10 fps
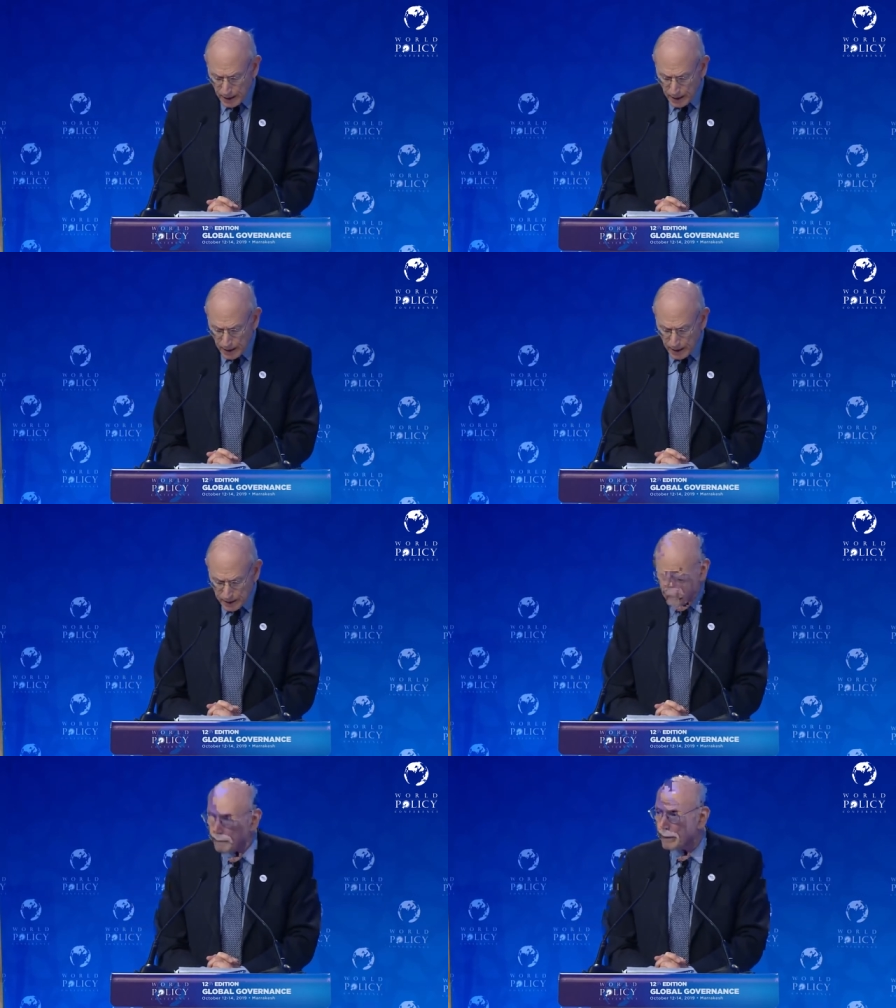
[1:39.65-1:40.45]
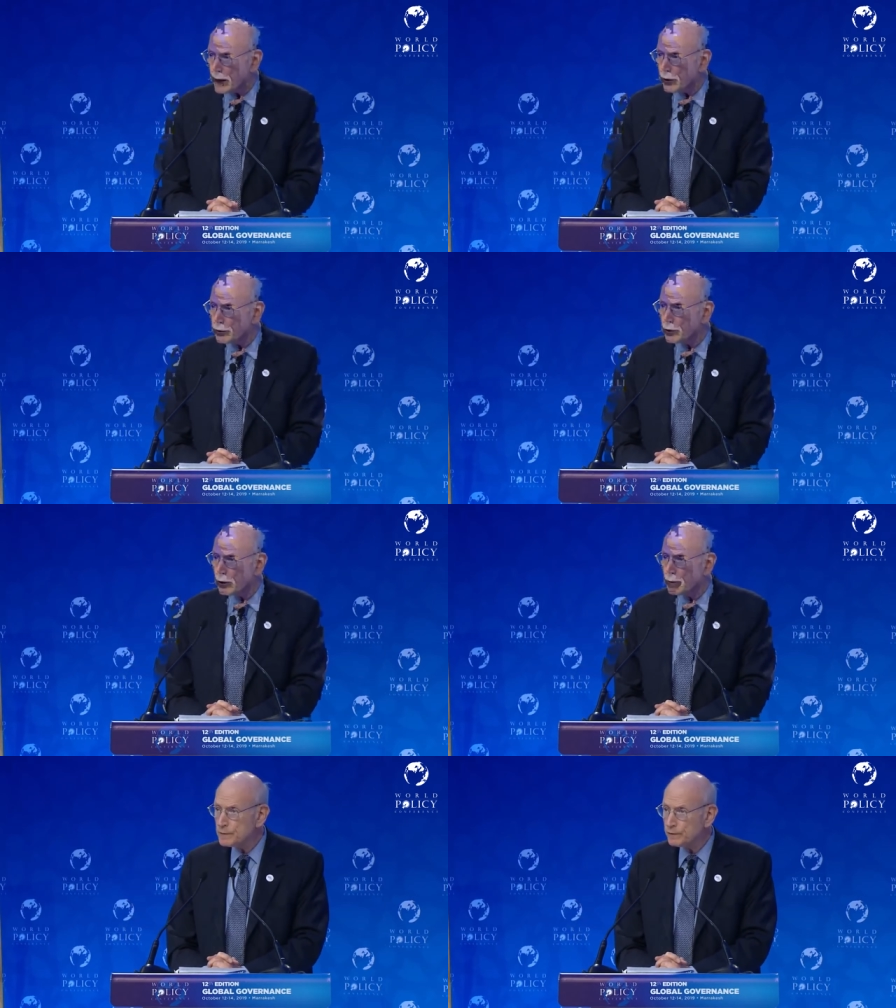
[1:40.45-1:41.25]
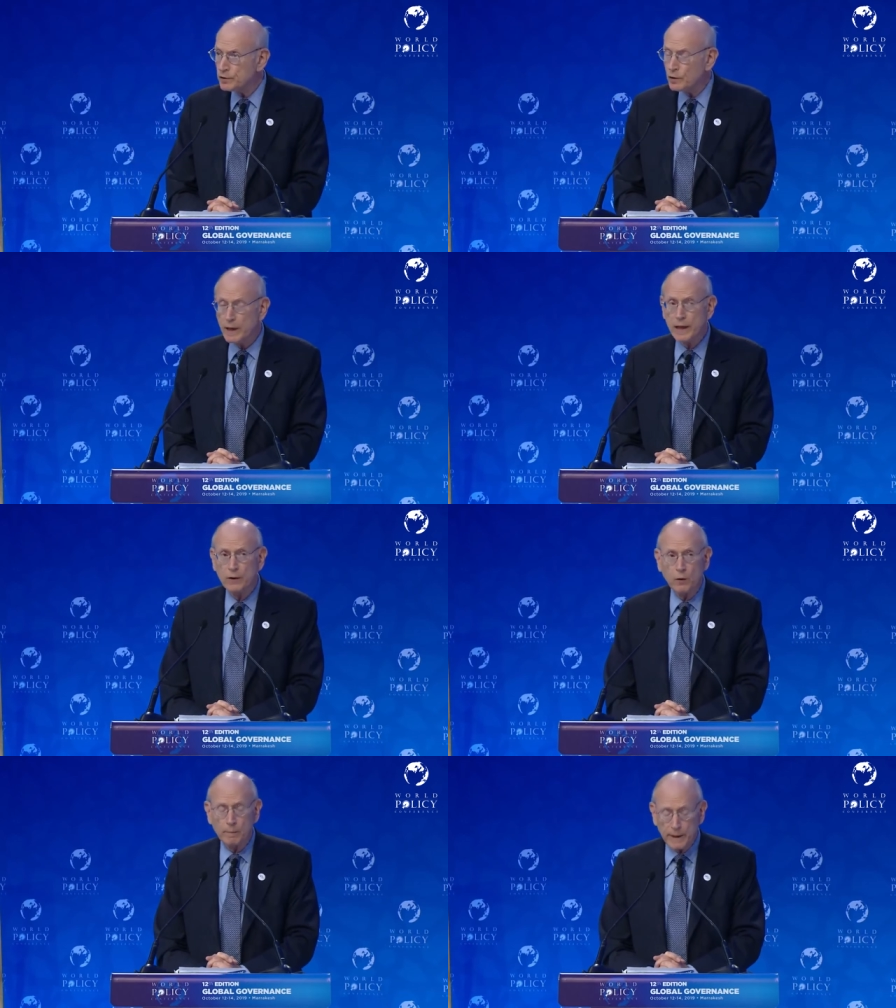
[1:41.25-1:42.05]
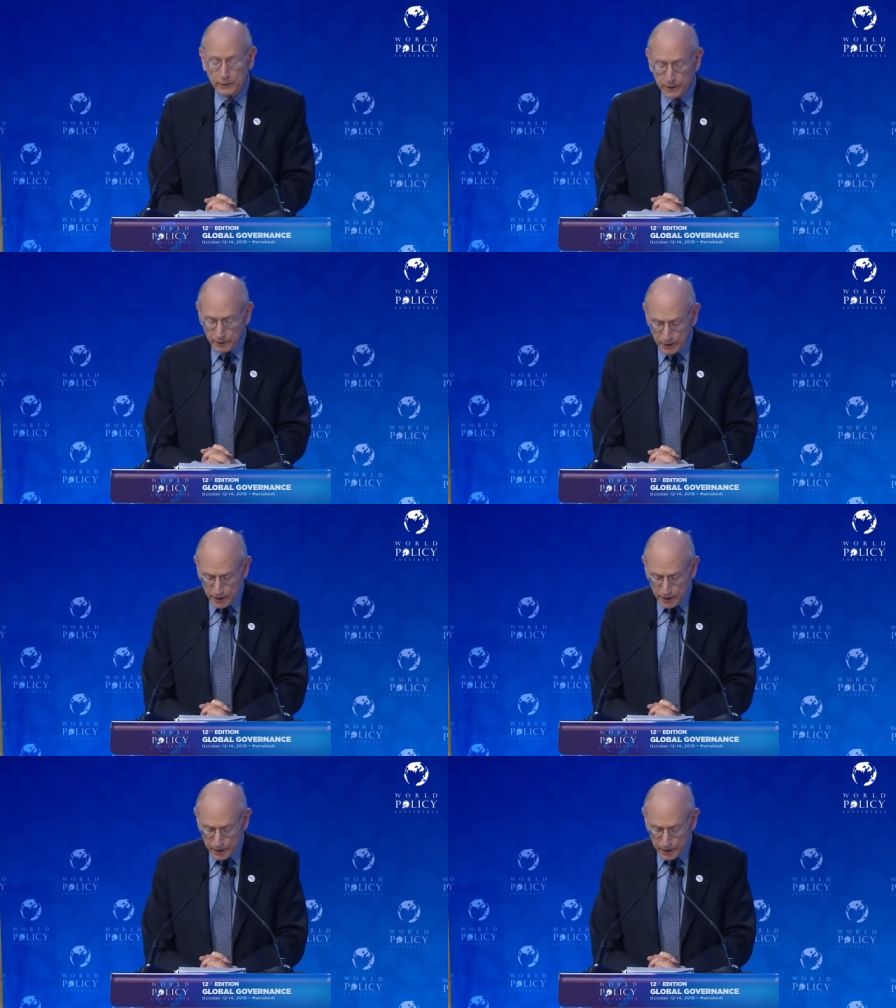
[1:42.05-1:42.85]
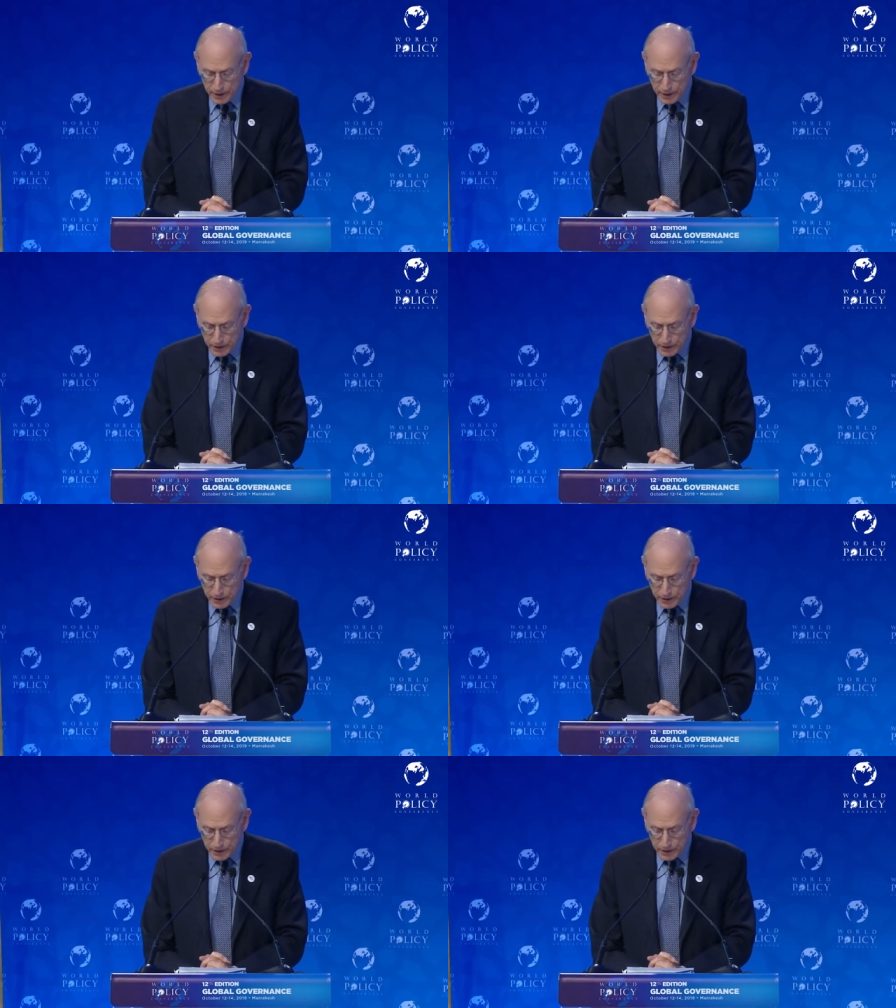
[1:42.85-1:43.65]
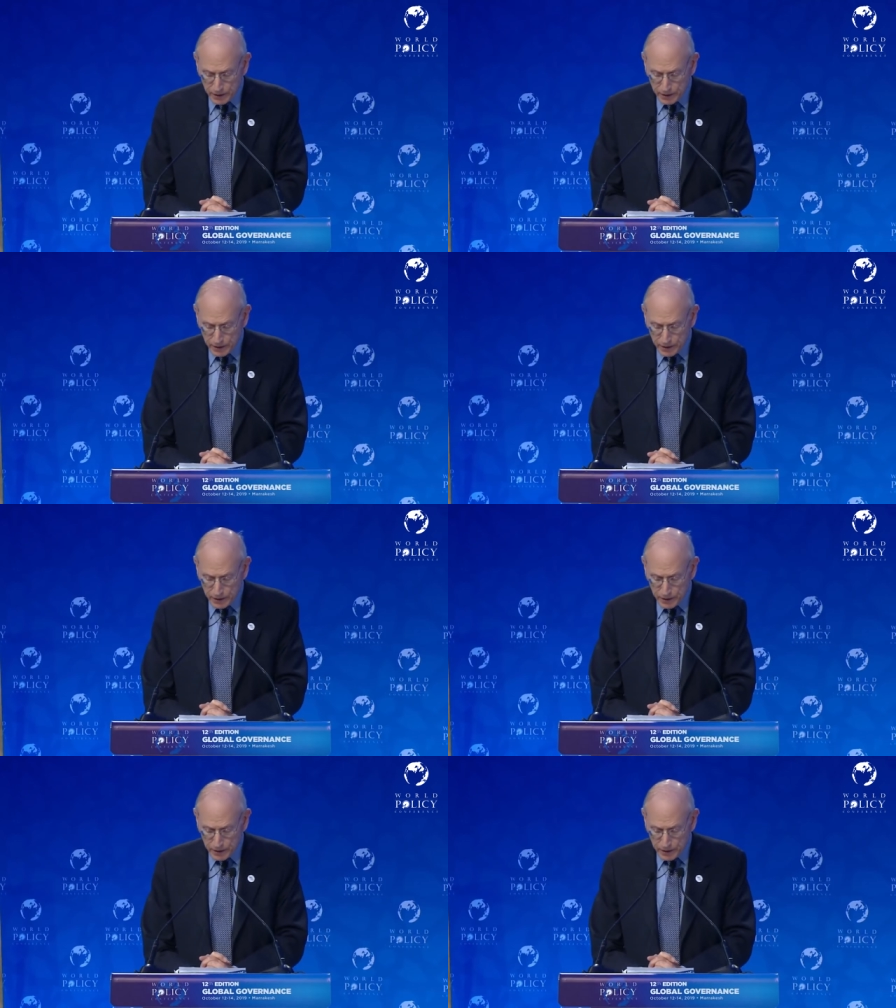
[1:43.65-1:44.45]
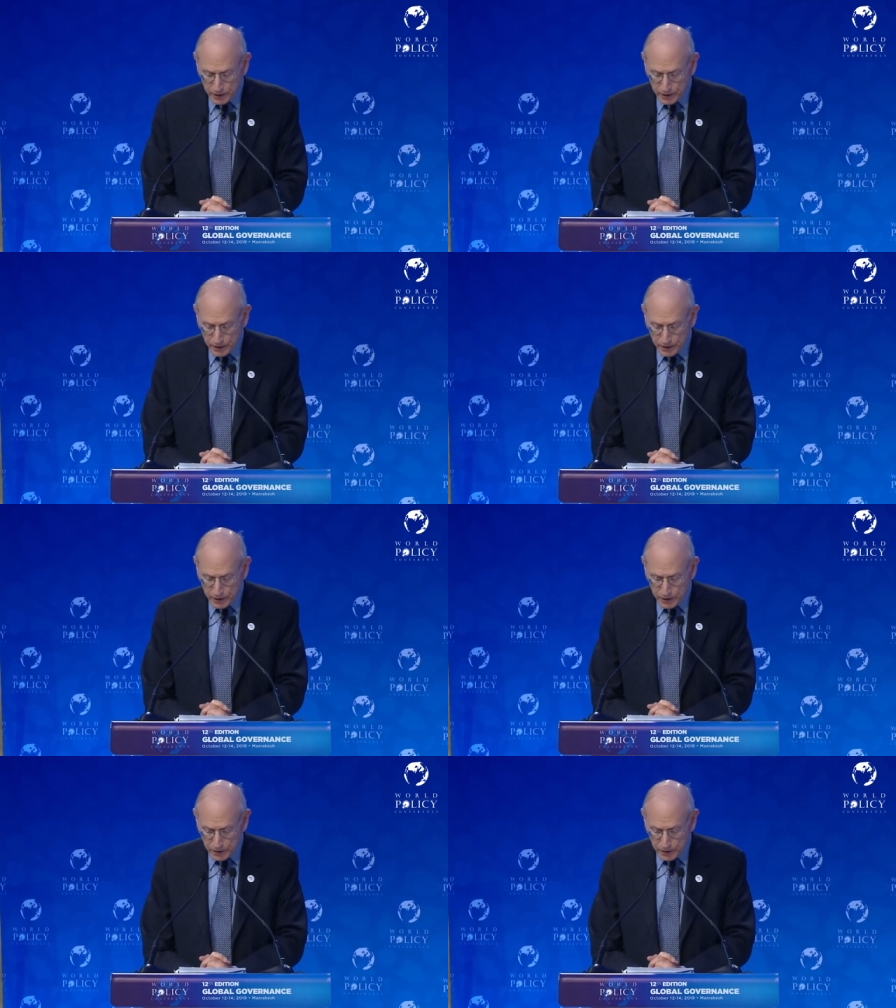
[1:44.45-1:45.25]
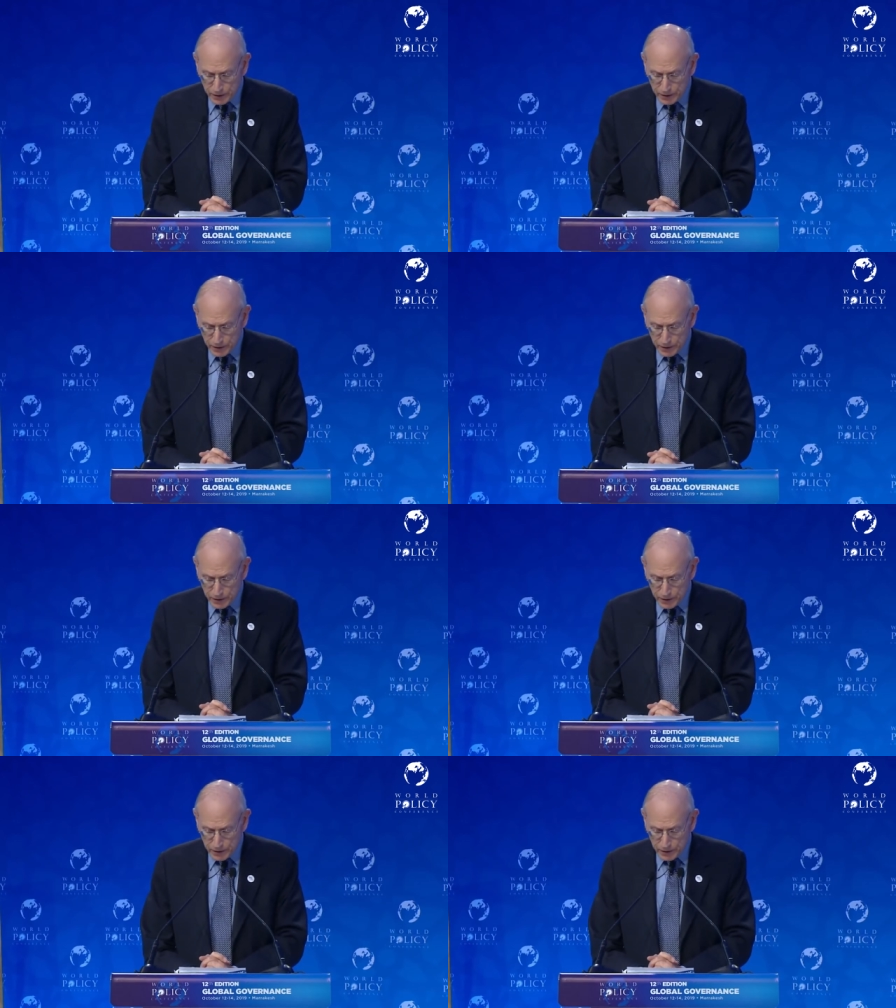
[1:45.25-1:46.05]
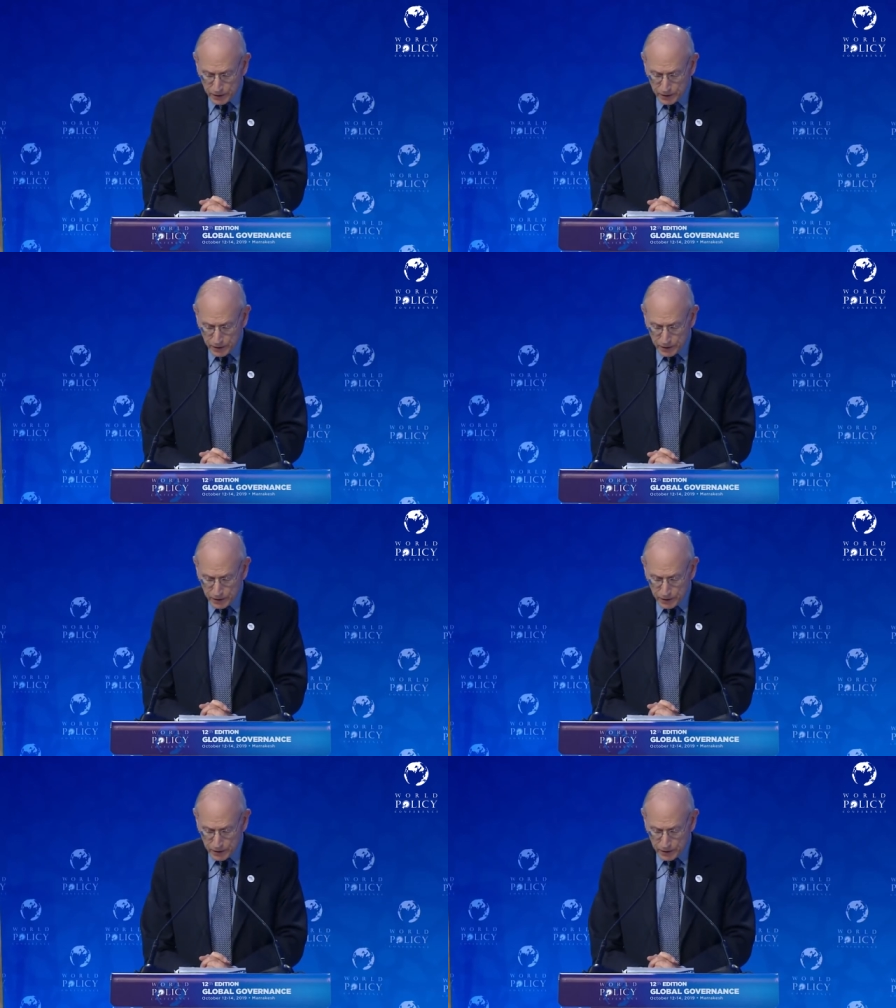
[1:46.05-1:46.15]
at better terms of trade or better international agreements, even if it means totally